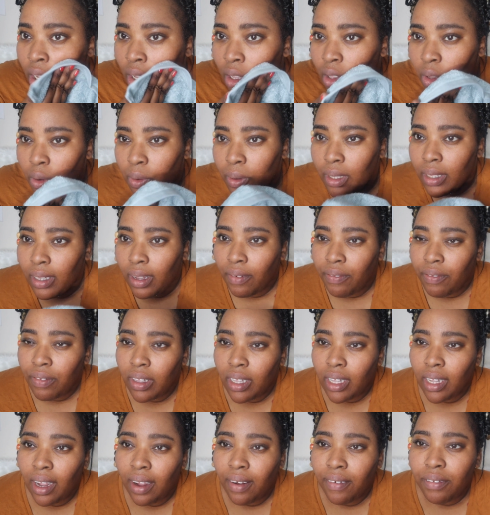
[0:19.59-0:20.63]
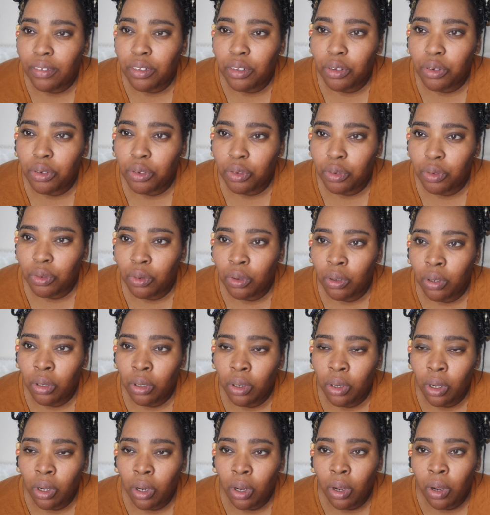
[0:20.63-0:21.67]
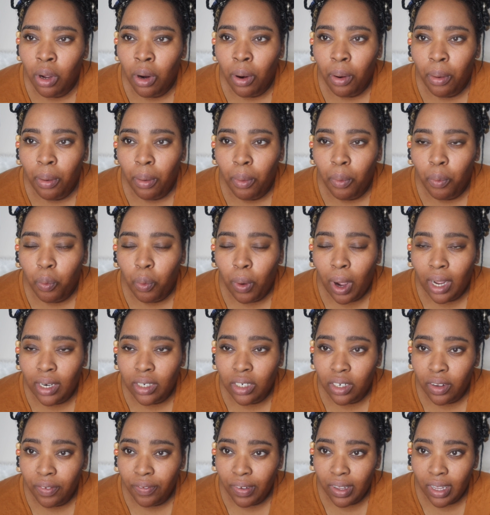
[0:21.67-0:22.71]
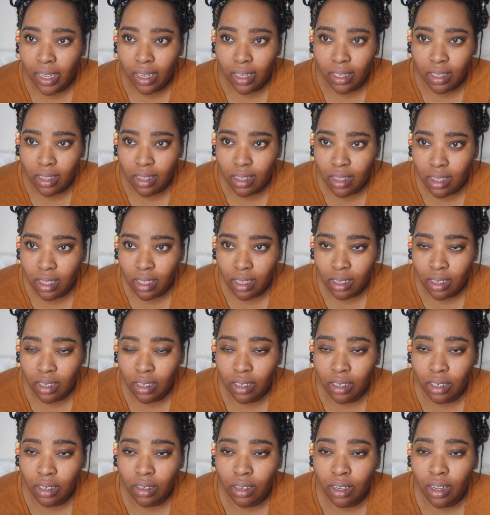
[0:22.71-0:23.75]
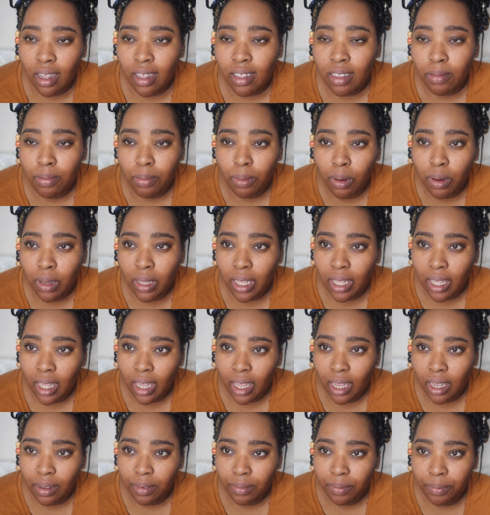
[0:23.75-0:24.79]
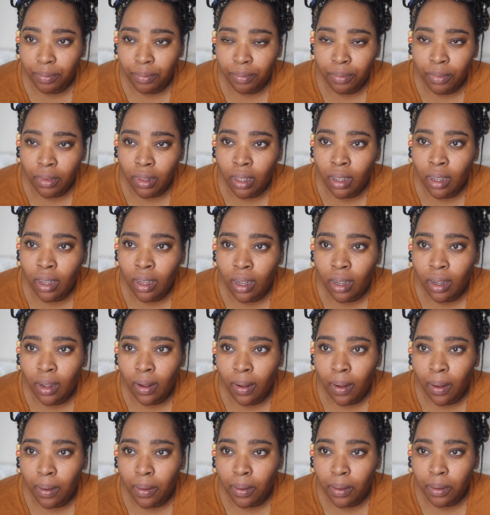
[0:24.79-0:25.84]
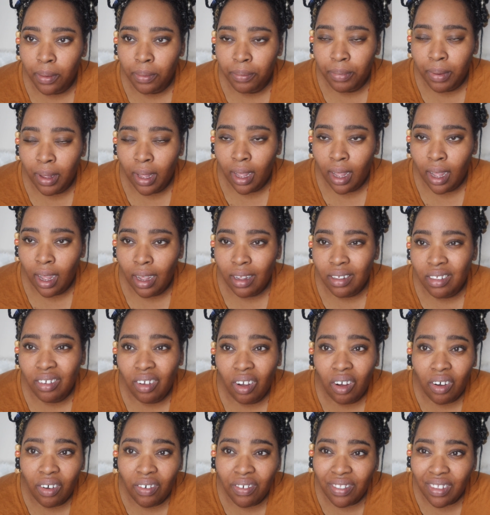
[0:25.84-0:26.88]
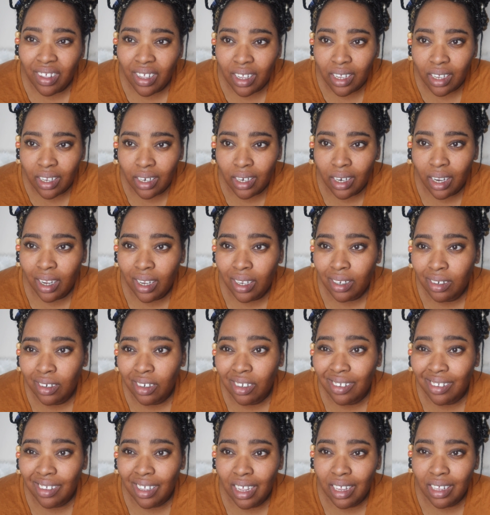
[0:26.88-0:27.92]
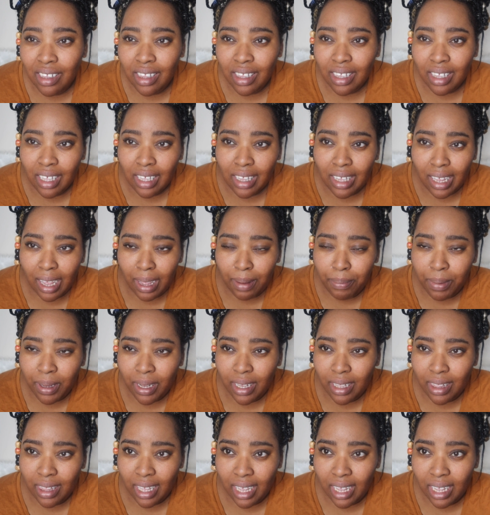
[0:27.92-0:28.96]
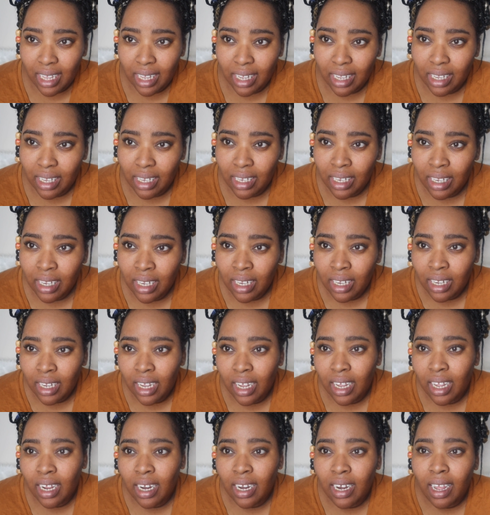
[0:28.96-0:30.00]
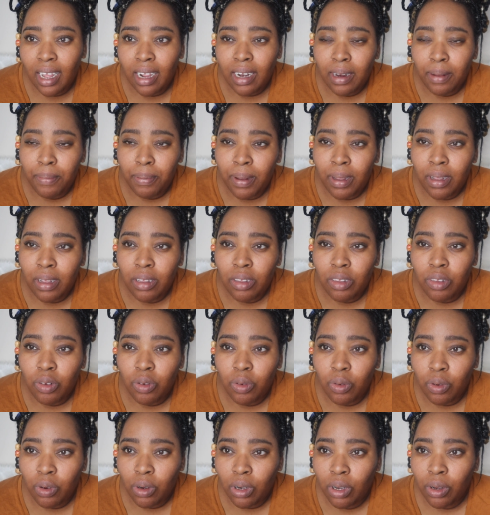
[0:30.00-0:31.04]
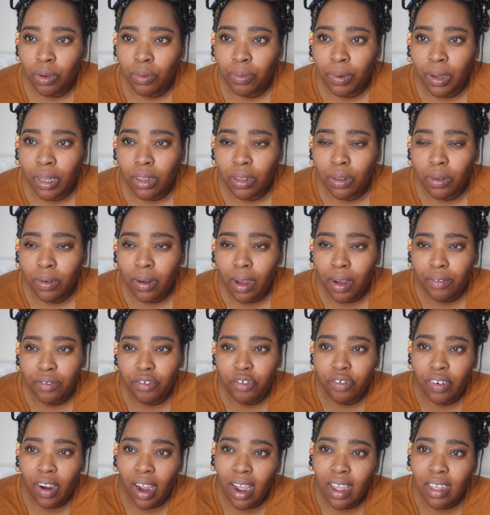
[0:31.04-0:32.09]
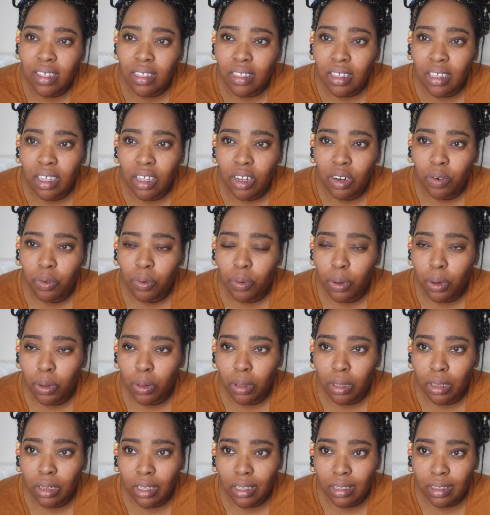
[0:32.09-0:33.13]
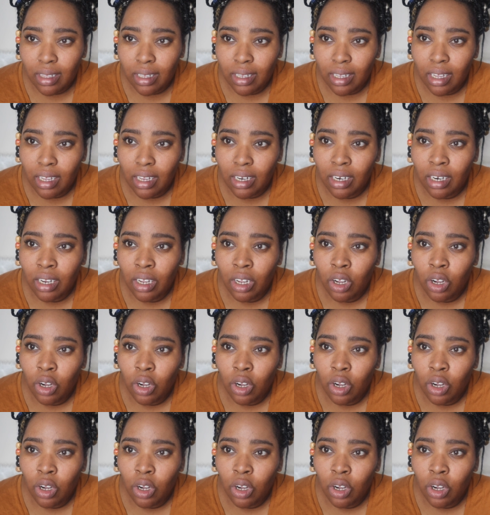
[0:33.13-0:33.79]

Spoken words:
You would definitely have to wash your face, exfoliate as often as your skin type could take it, and that depends on whether you have dry skin, oily skin,